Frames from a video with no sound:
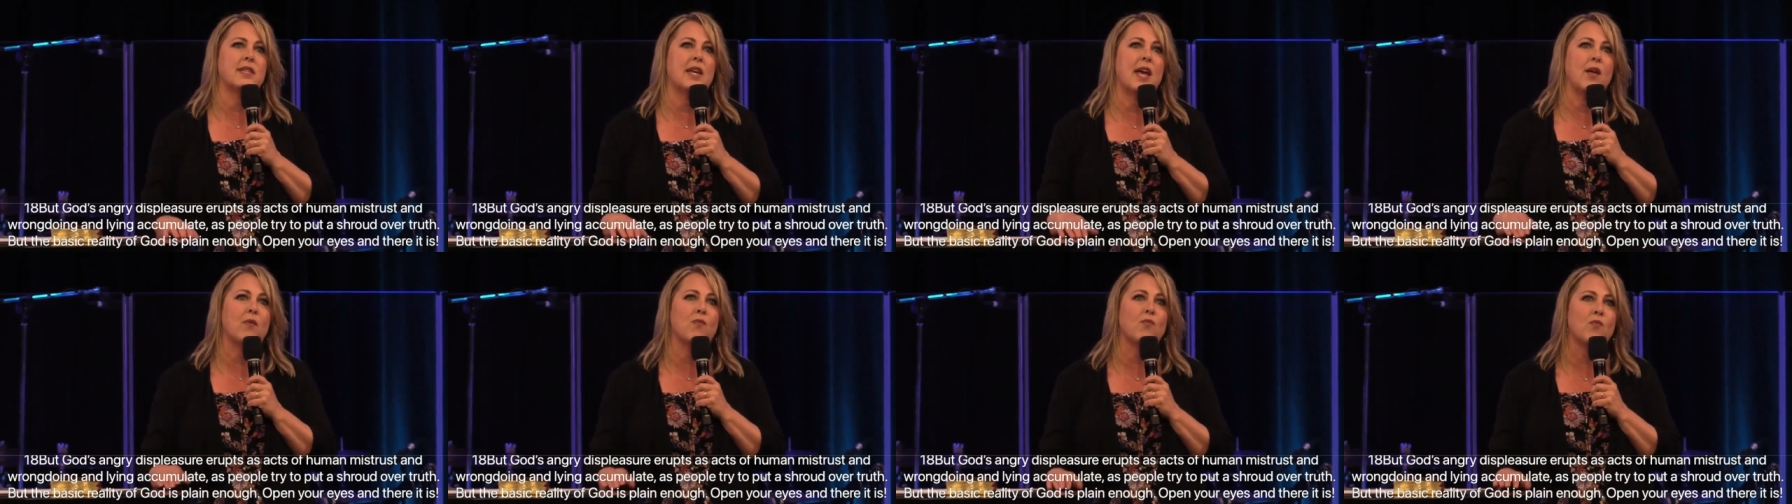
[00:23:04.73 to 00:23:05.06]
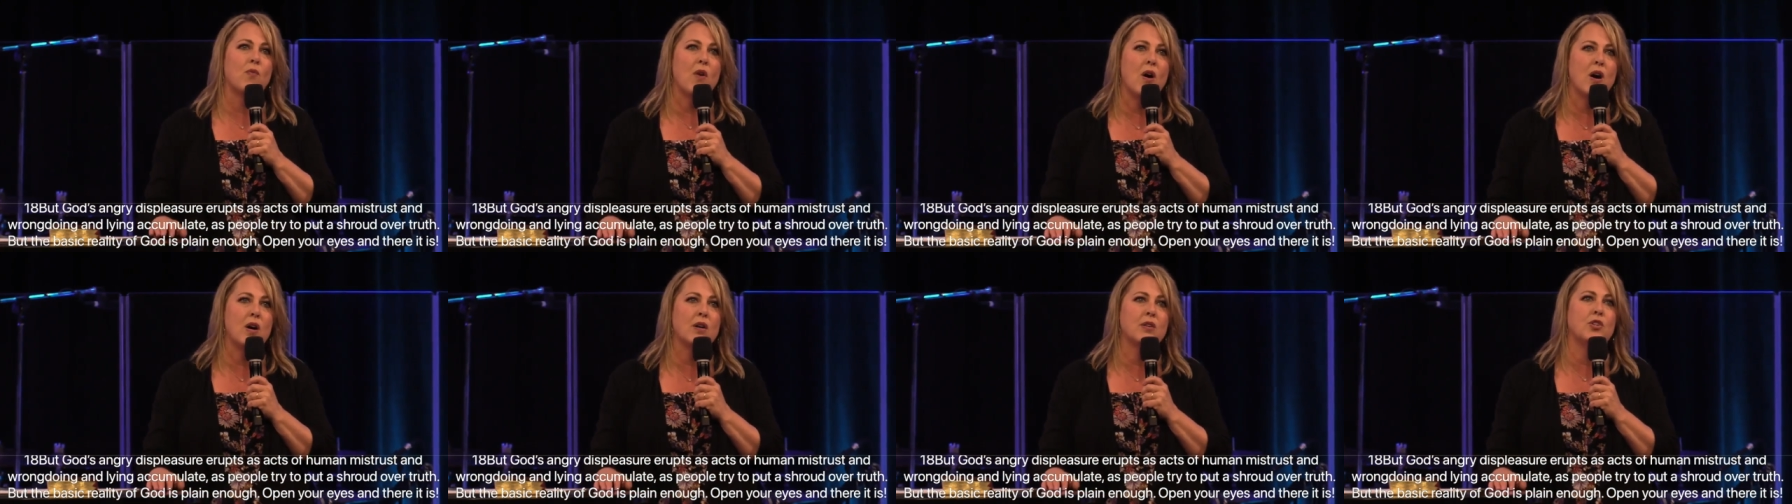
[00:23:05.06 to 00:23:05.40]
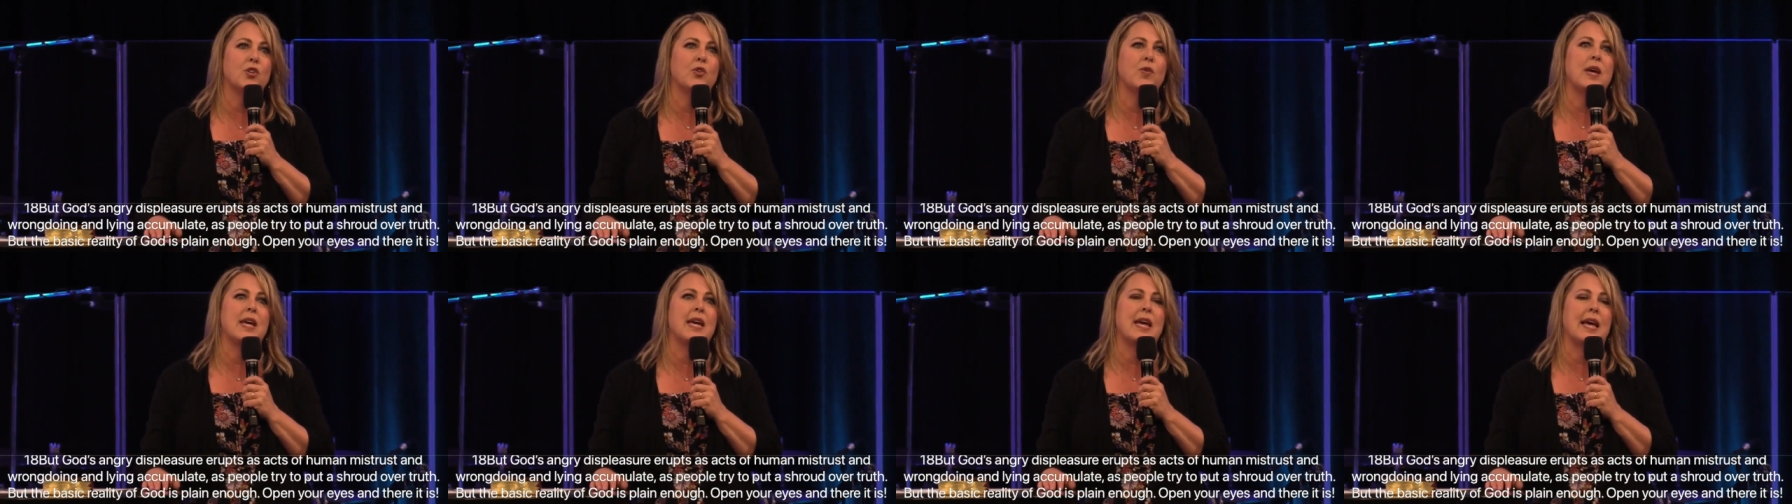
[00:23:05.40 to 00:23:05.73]
and
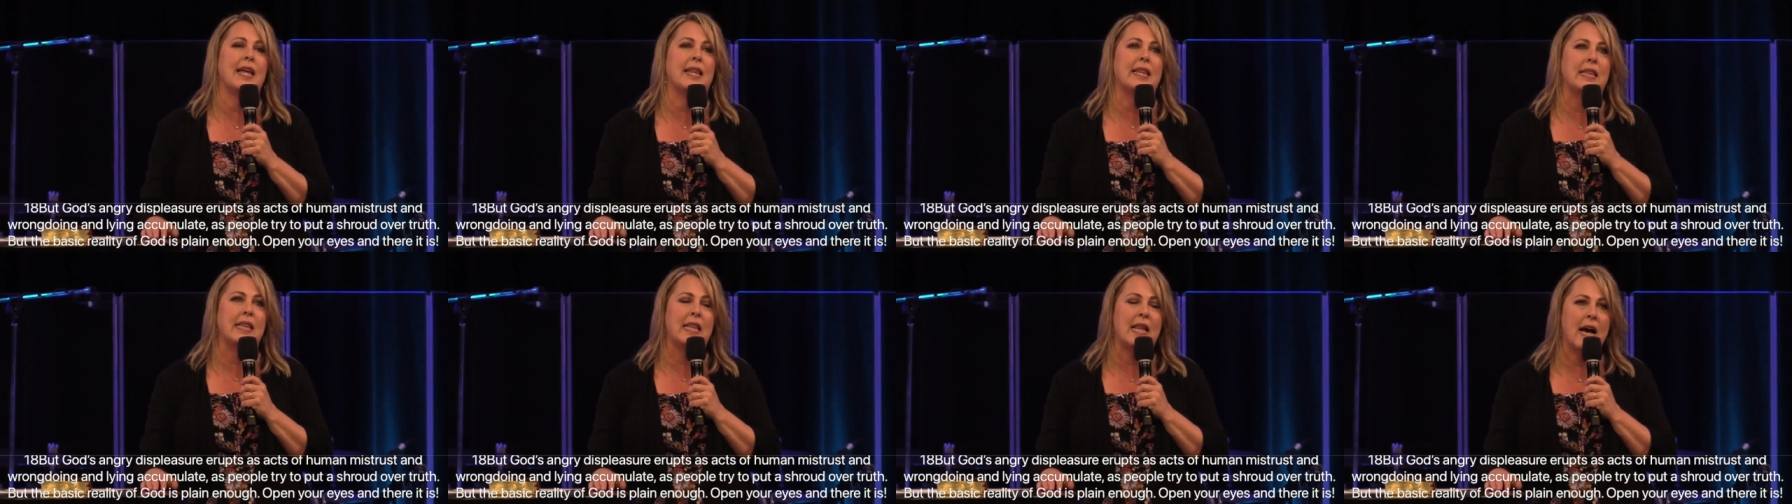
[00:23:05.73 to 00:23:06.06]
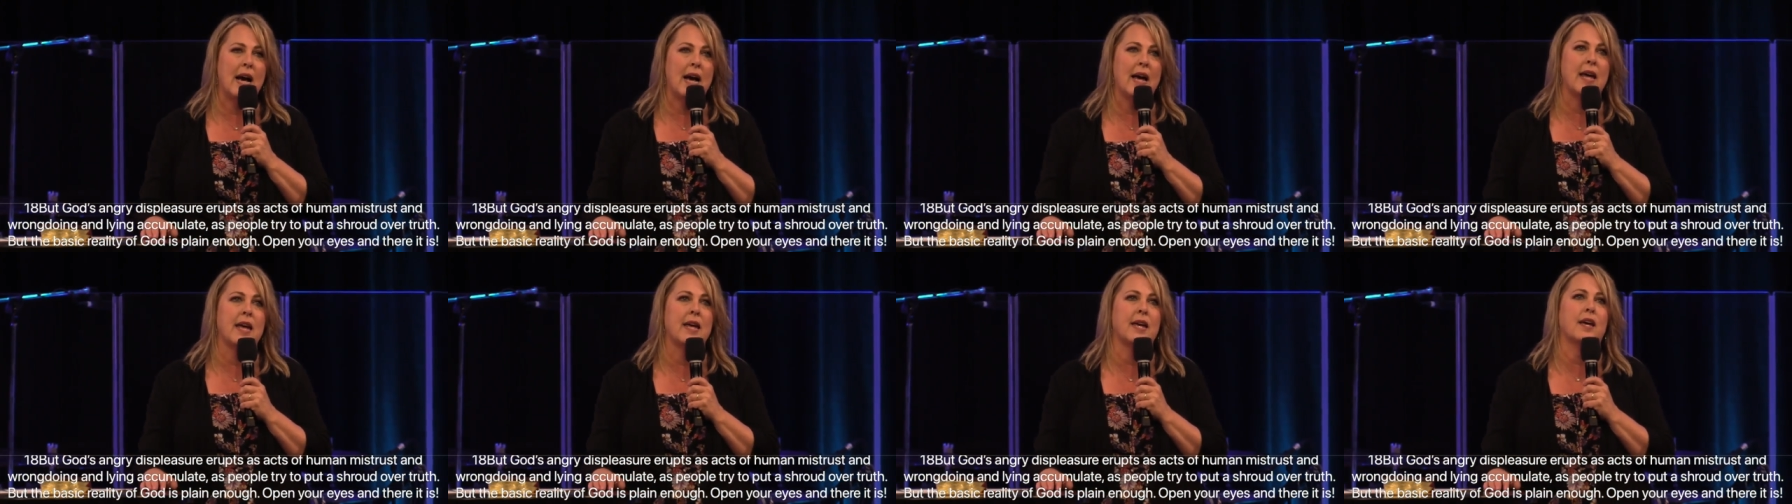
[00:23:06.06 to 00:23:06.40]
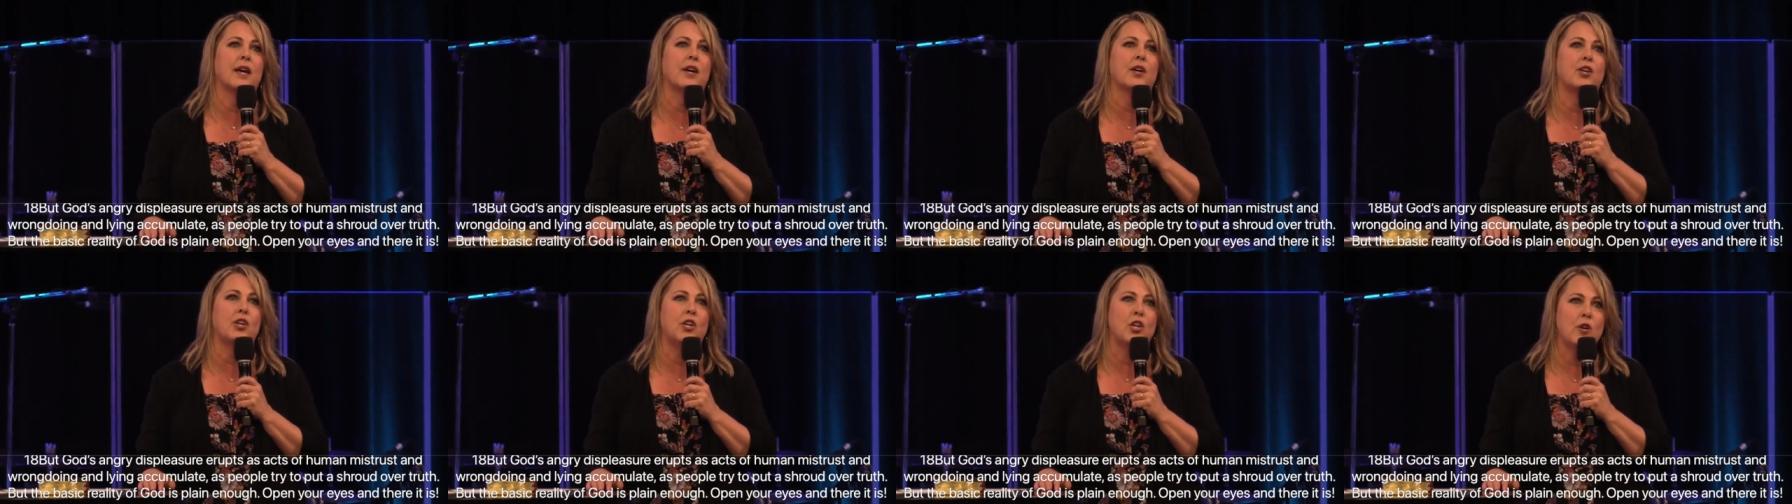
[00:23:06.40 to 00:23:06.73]
wrongdoing and lying
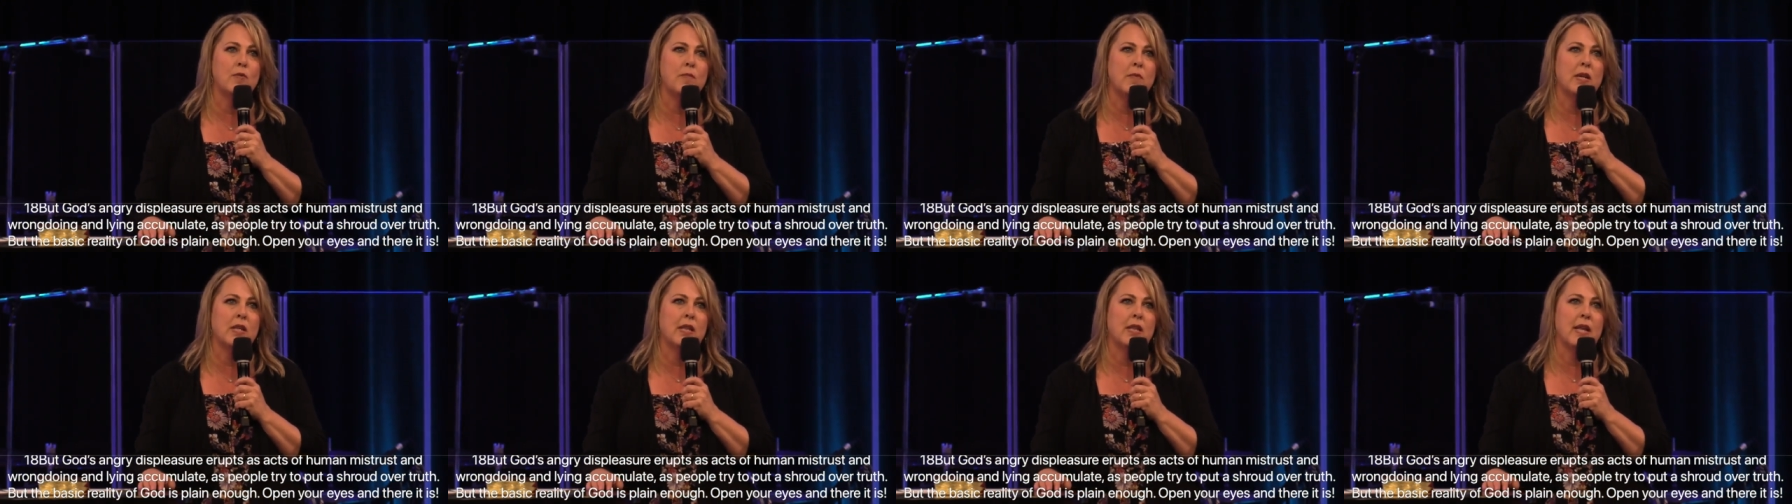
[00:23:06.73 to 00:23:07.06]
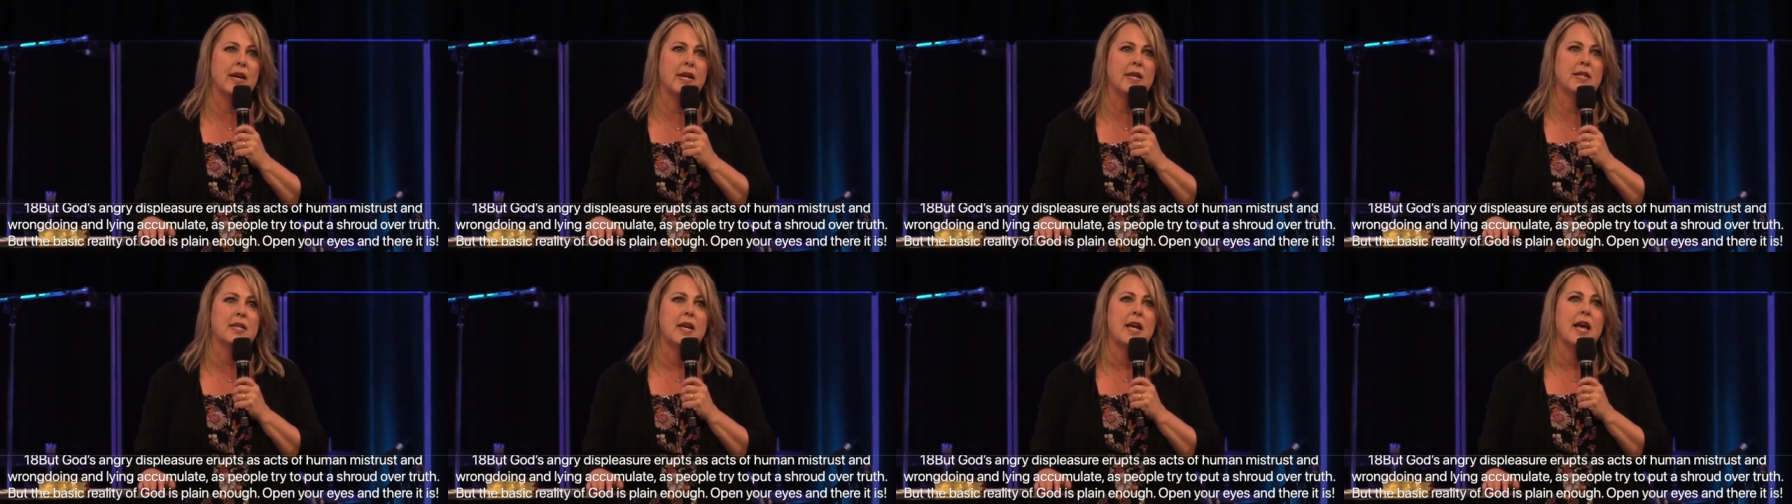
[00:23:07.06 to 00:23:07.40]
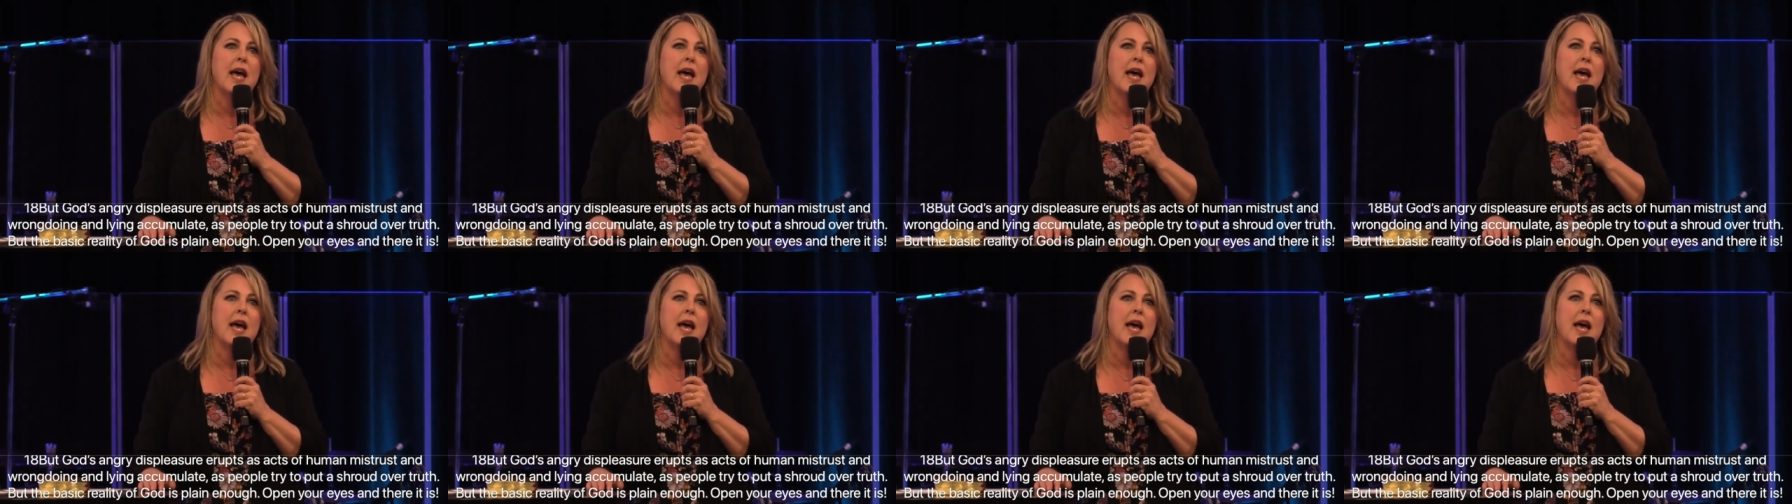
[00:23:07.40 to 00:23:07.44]
accumulate,